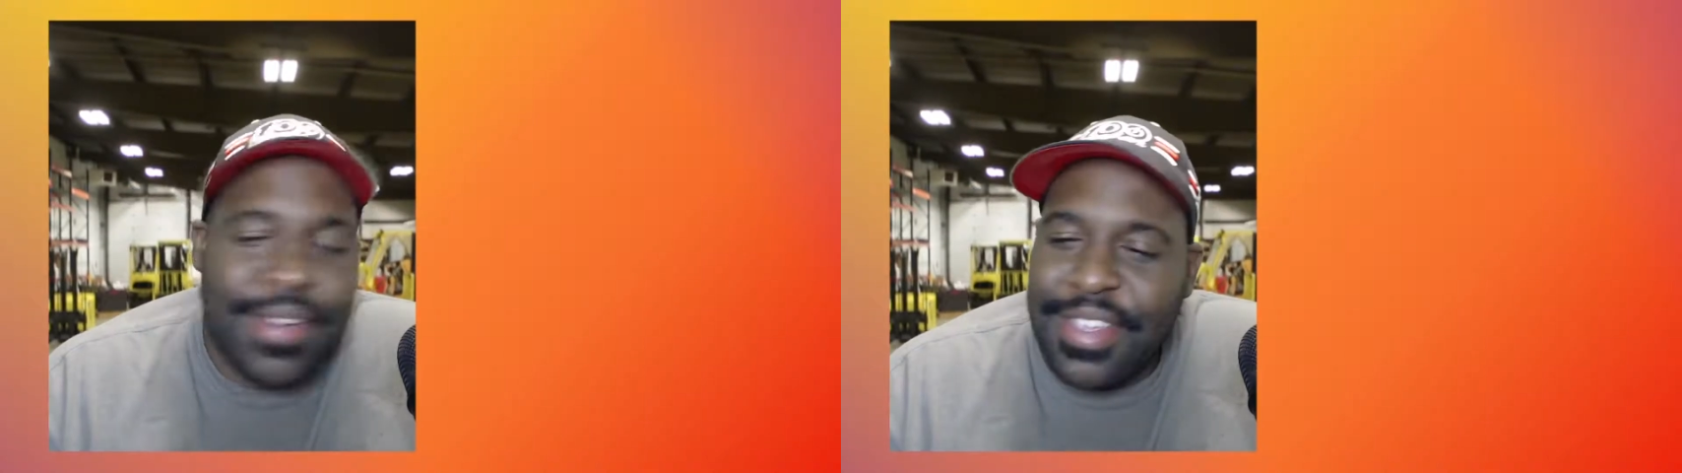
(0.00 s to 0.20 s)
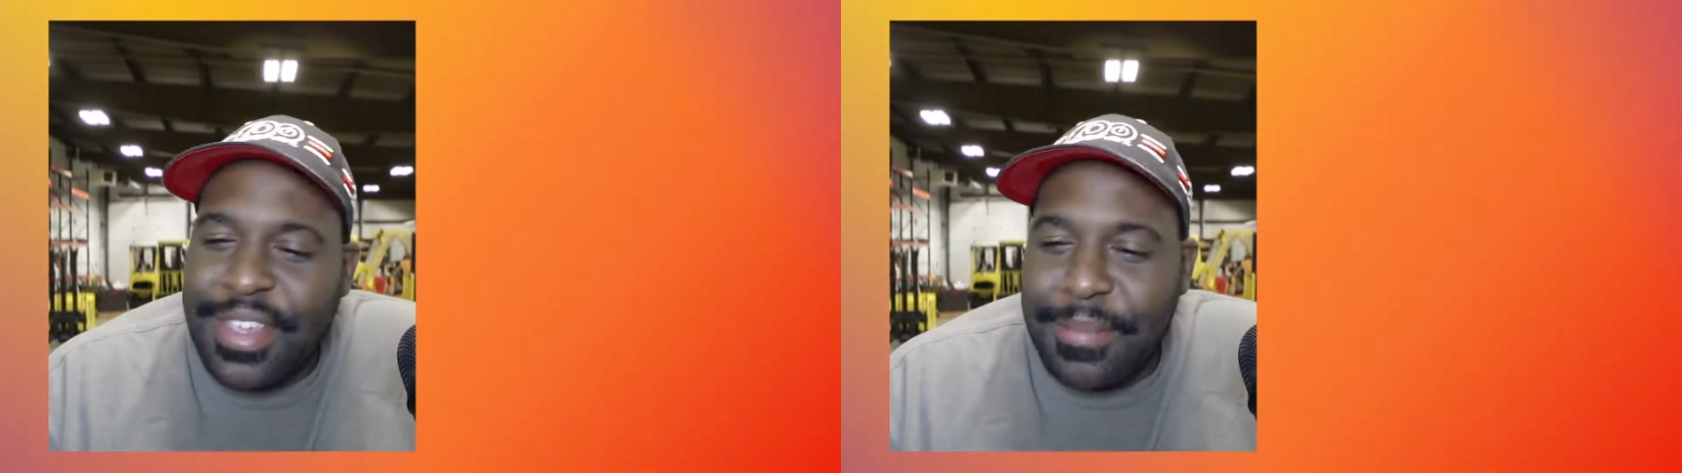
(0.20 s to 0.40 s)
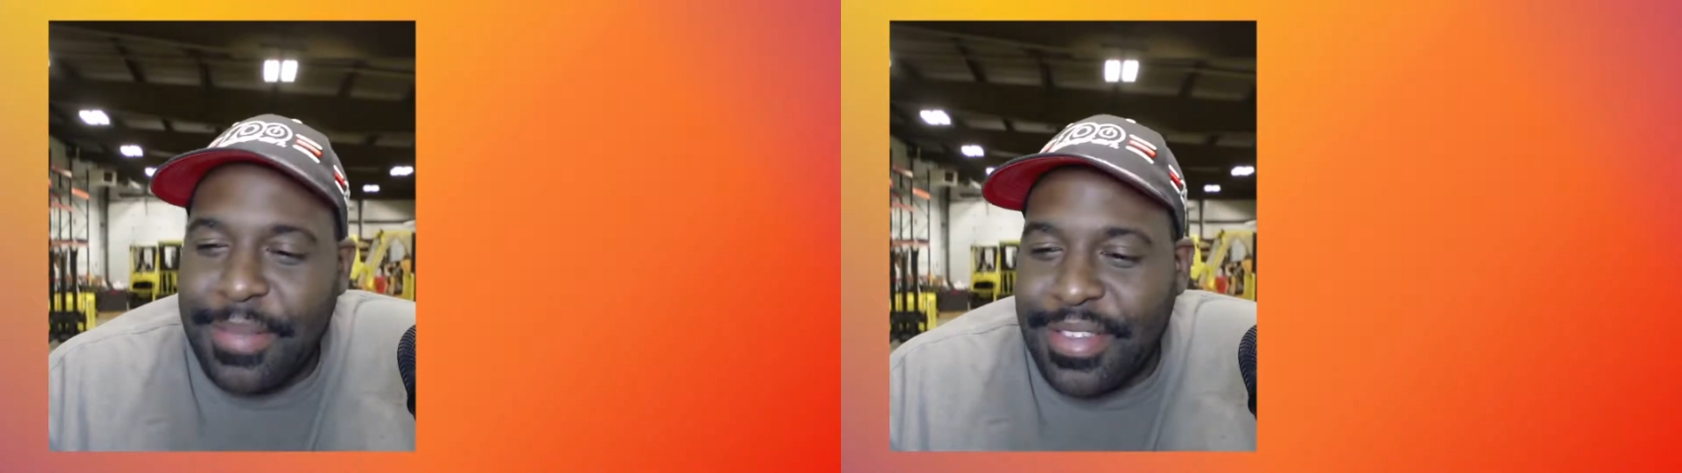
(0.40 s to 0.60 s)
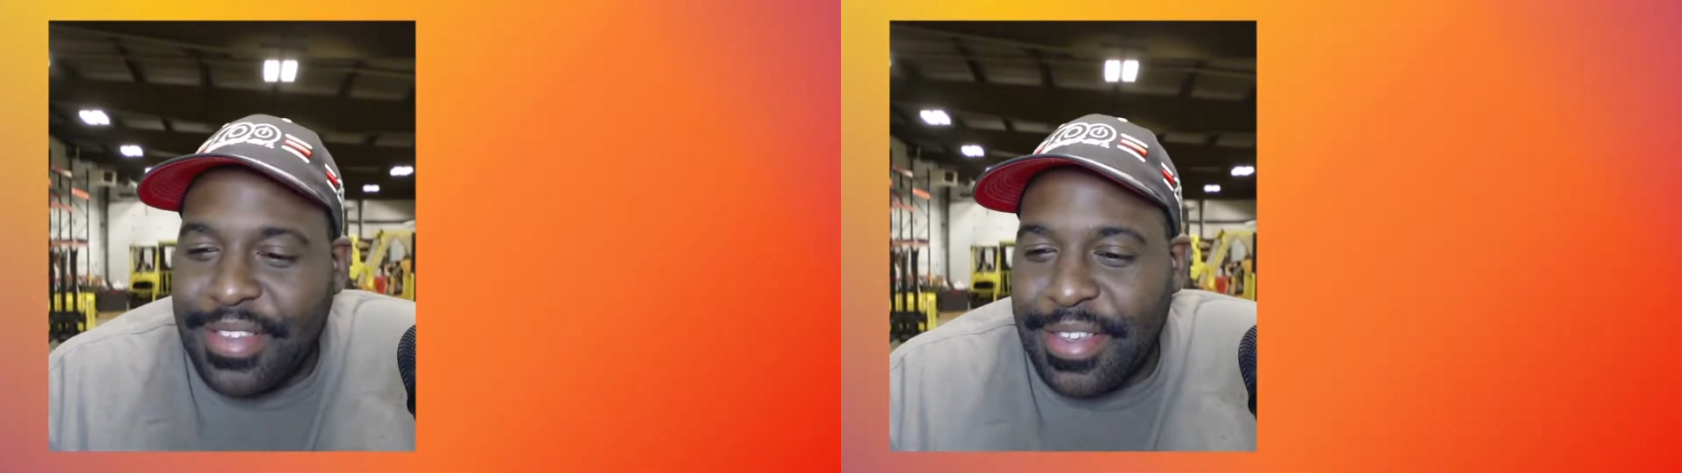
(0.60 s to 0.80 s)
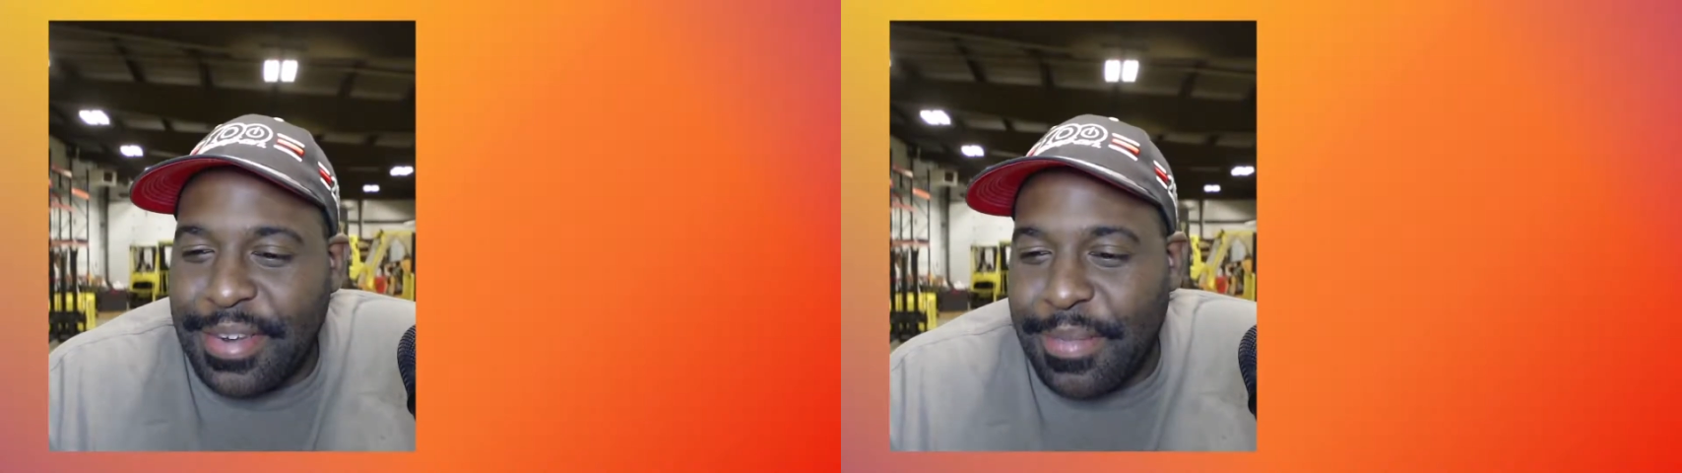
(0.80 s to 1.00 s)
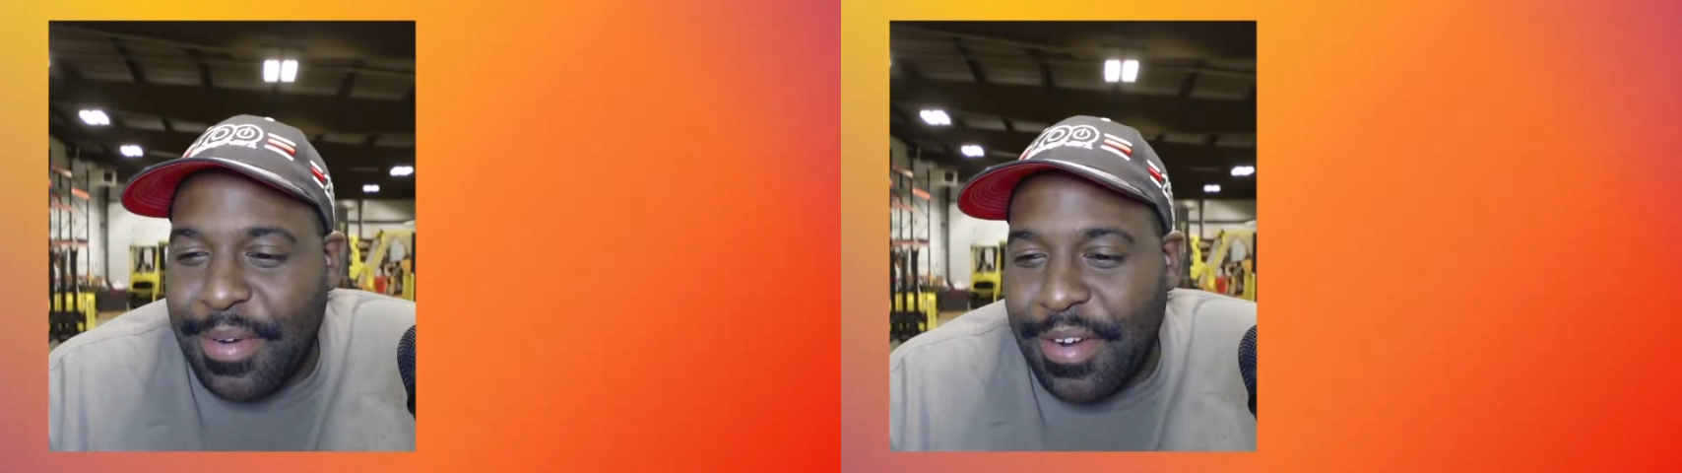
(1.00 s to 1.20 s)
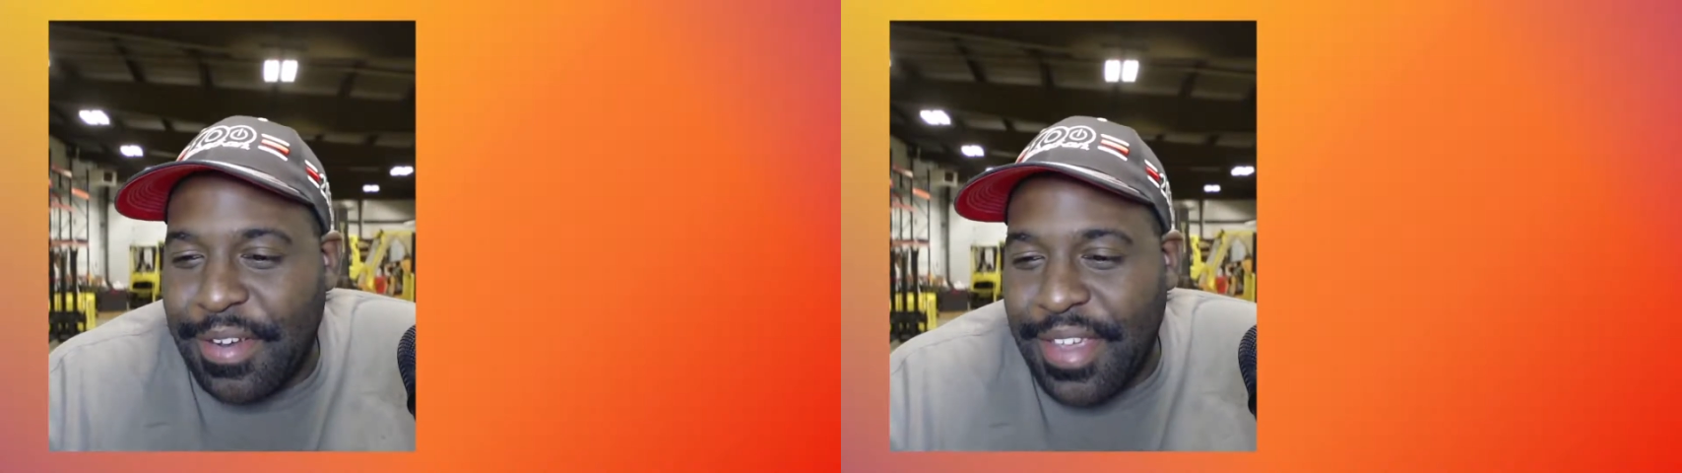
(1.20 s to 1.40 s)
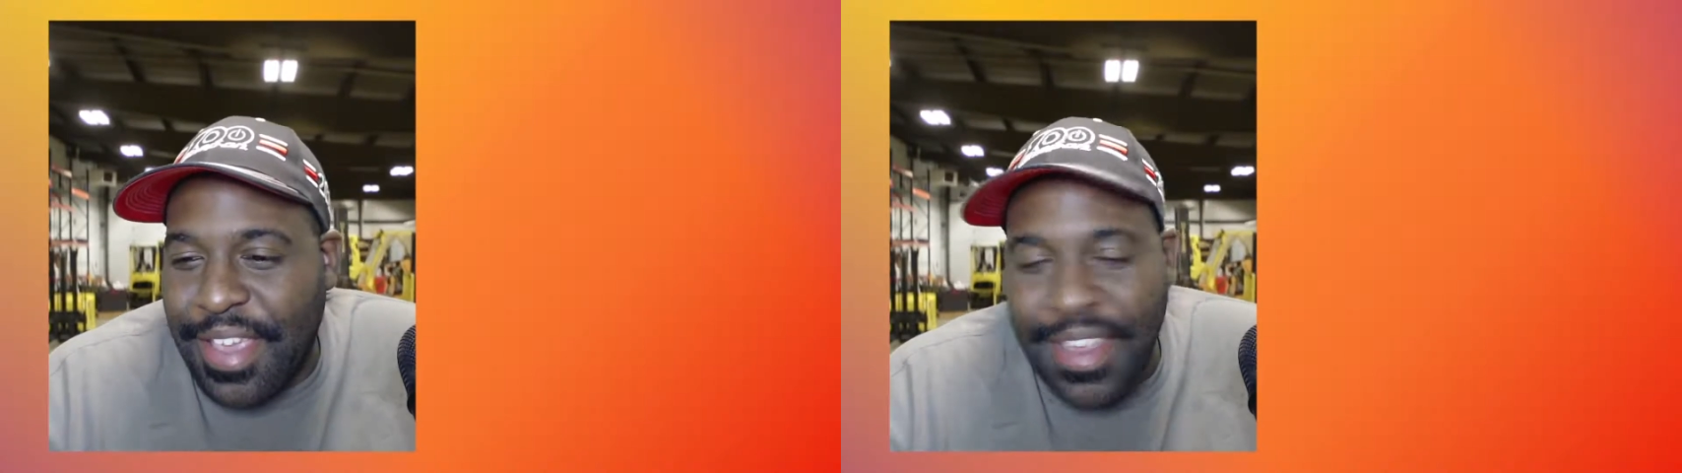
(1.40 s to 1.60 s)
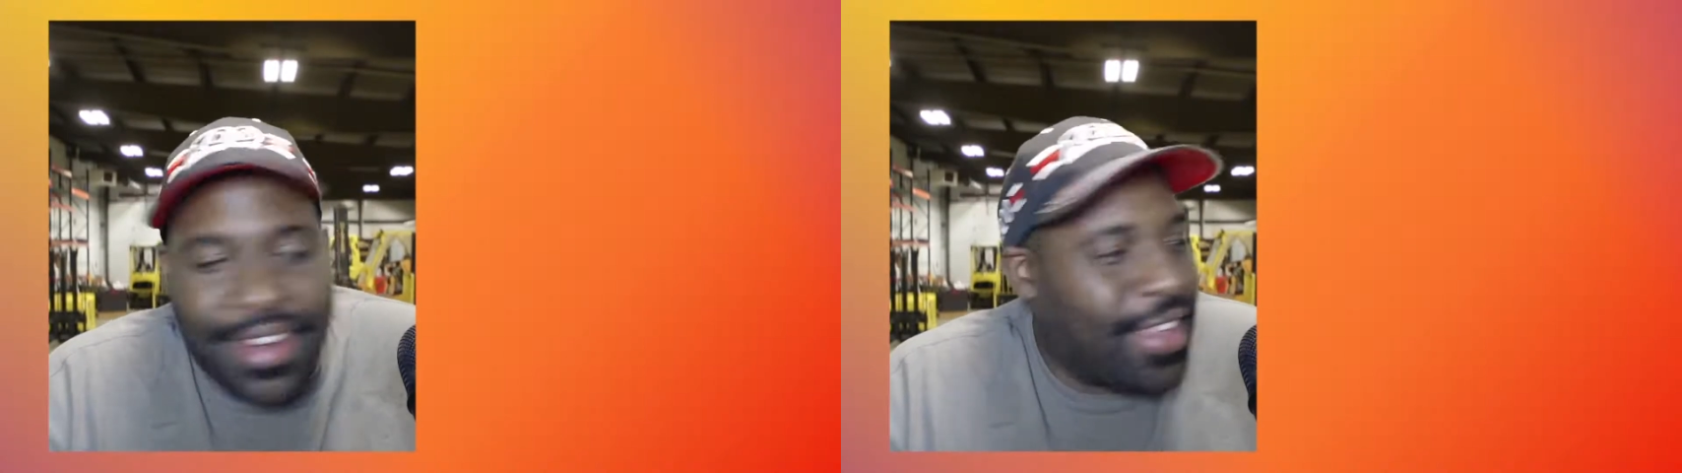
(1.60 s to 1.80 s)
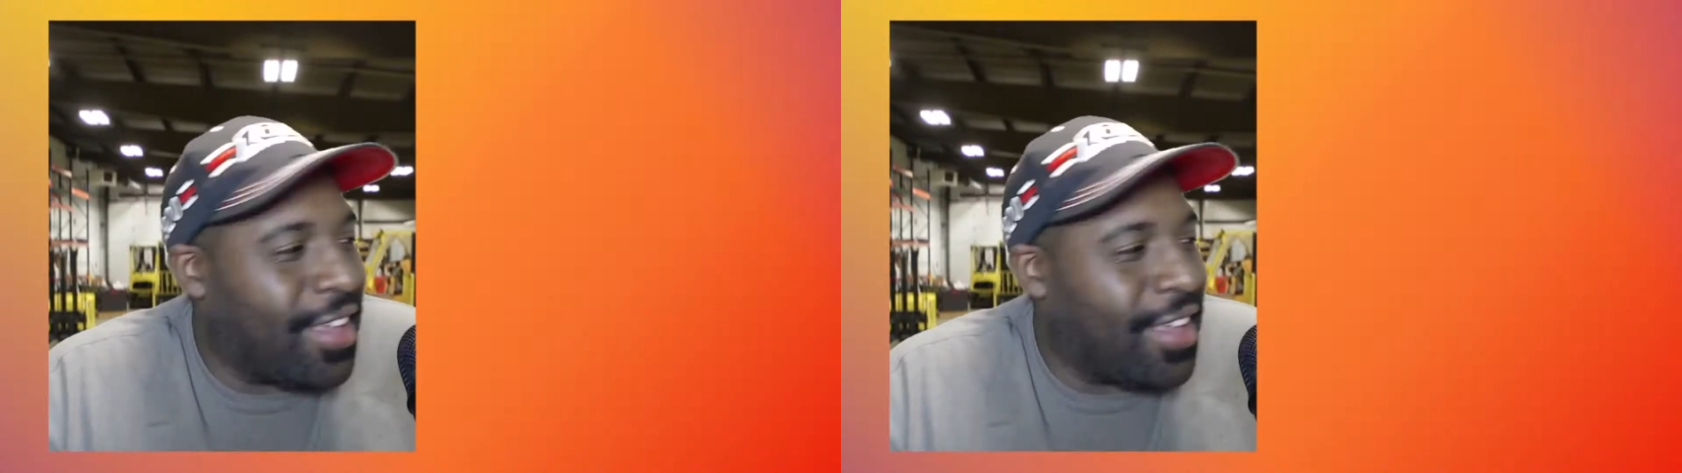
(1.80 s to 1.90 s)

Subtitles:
get my son tomorrow, and